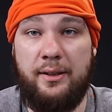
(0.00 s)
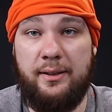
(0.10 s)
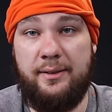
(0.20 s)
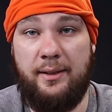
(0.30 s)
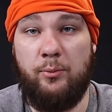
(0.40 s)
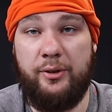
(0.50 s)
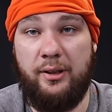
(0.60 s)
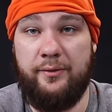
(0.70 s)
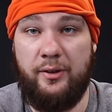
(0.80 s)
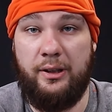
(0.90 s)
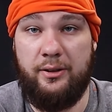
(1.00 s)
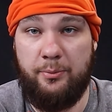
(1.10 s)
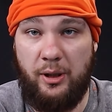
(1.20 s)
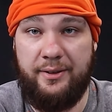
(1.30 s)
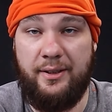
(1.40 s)
that it is able to convert into
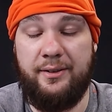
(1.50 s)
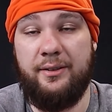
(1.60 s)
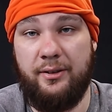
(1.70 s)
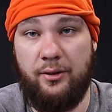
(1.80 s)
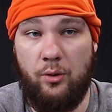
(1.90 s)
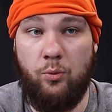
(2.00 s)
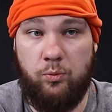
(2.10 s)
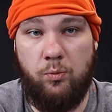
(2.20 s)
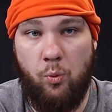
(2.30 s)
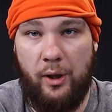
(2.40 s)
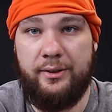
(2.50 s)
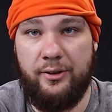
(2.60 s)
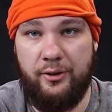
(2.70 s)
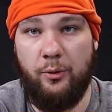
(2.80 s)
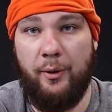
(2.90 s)
processes and know what
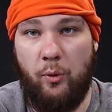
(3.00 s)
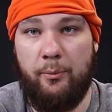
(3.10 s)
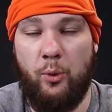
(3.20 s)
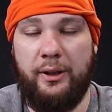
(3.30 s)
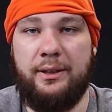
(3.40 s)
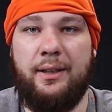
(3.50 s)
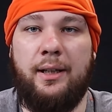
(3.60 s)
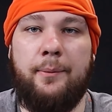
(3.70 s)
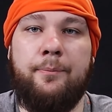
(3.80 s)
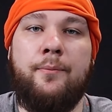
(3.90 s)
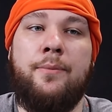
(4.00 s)
to do at what point in time.